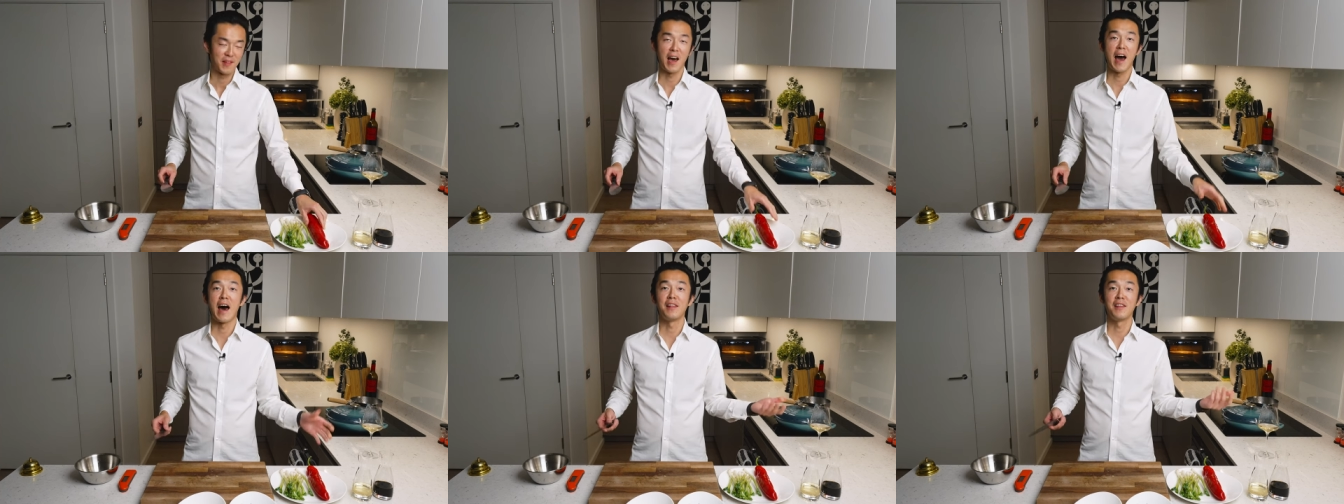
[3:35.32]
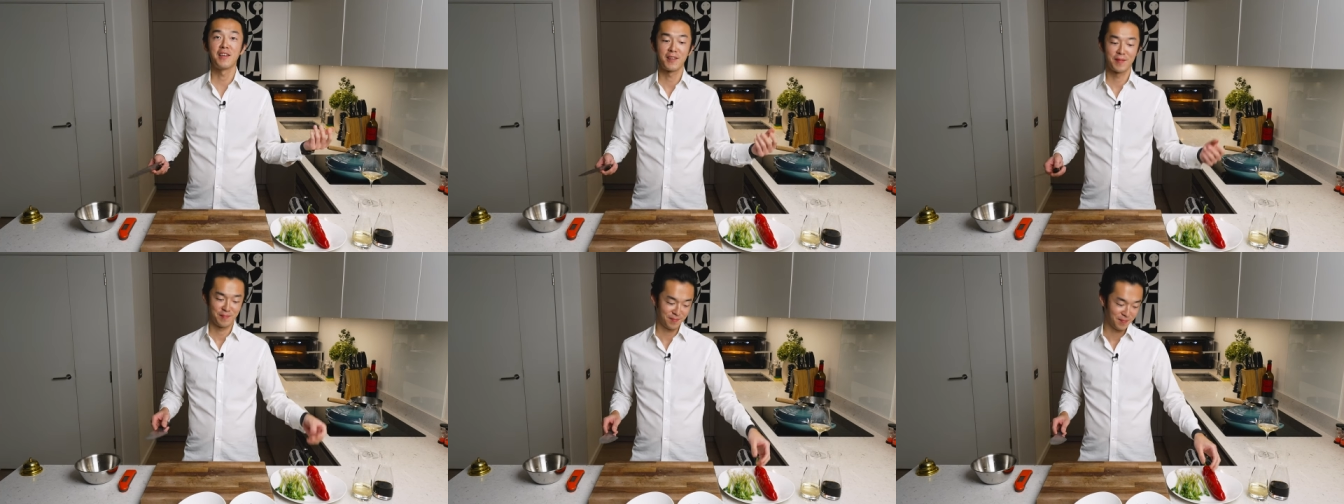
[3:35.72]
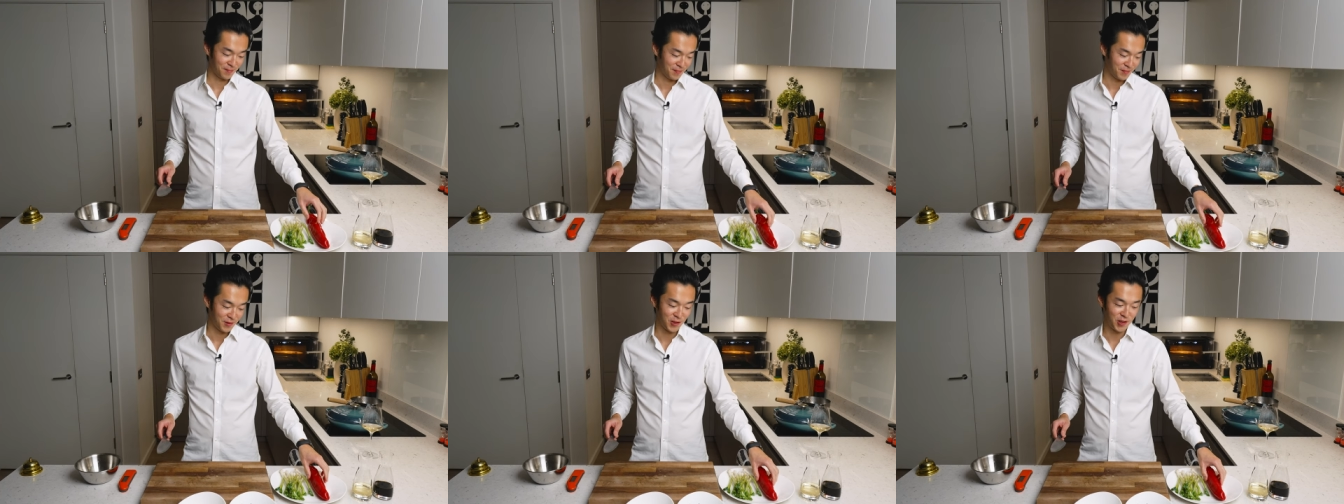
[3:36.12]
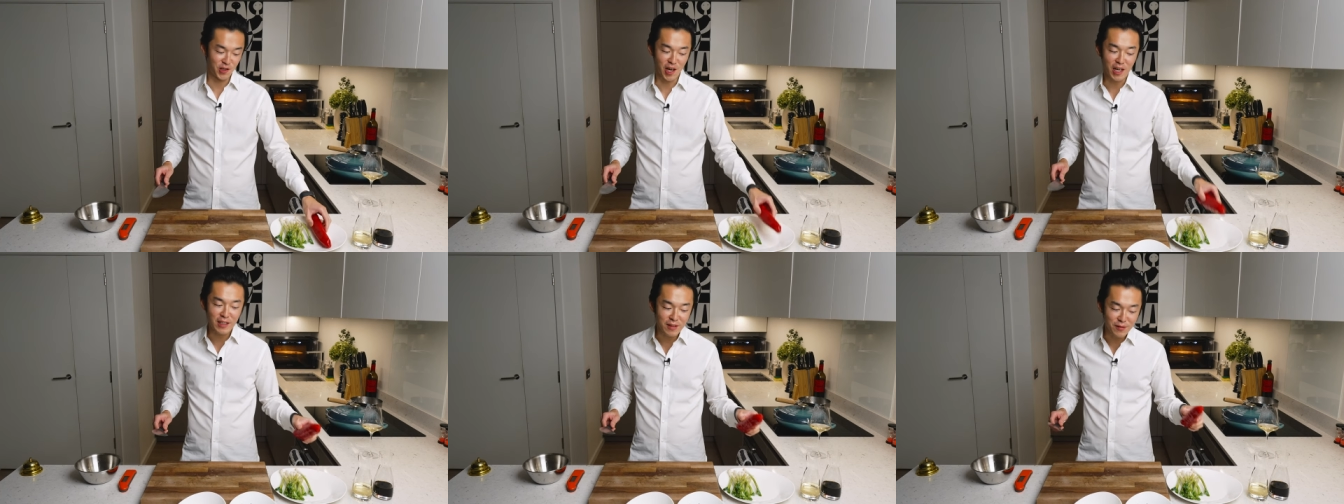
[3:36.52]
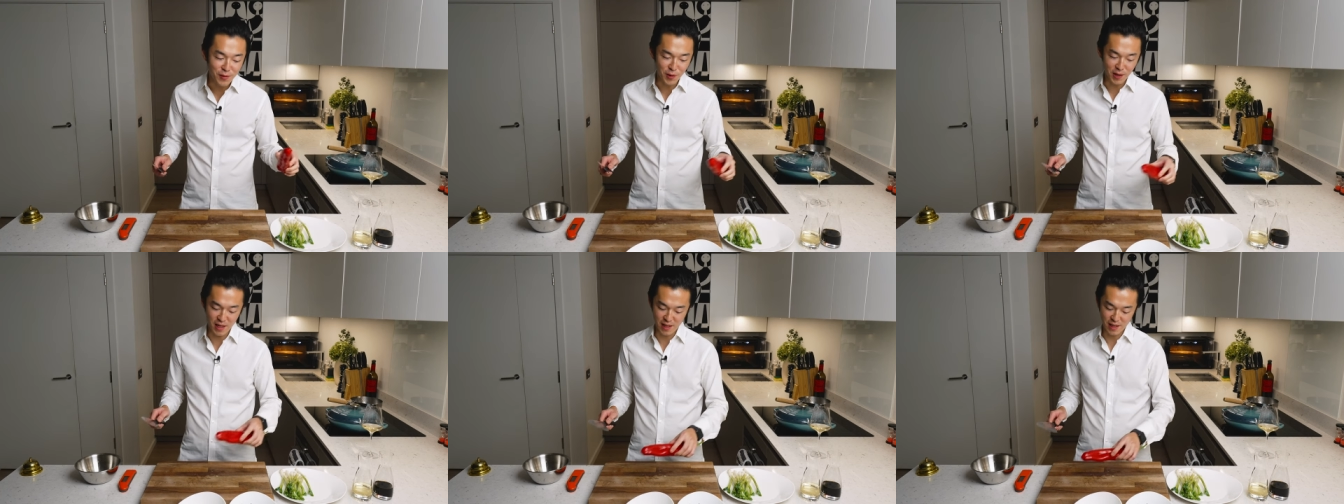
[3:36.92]
And just
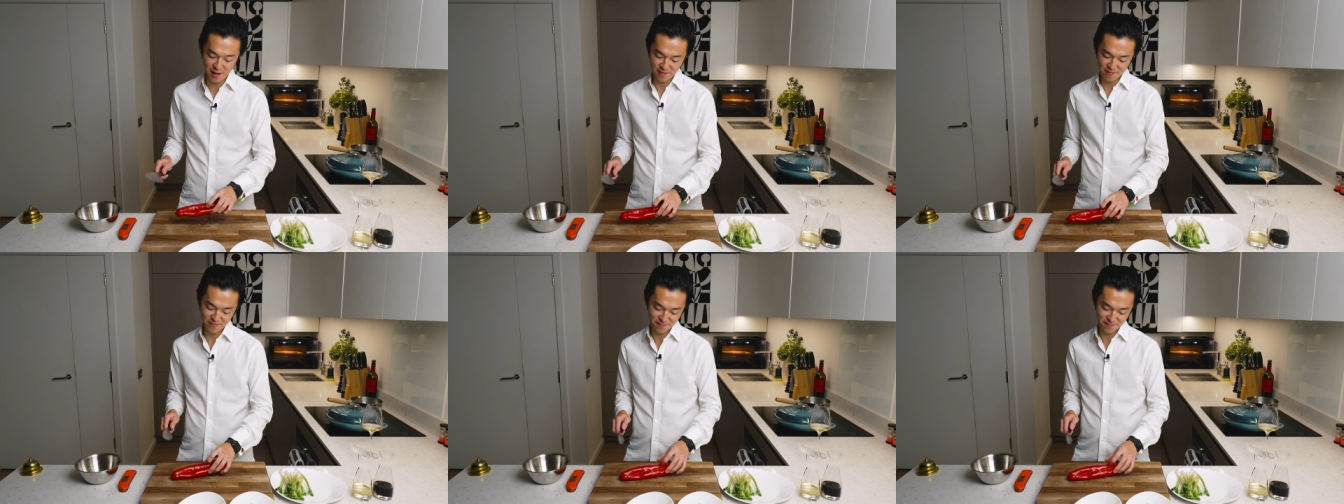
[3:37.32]
for color,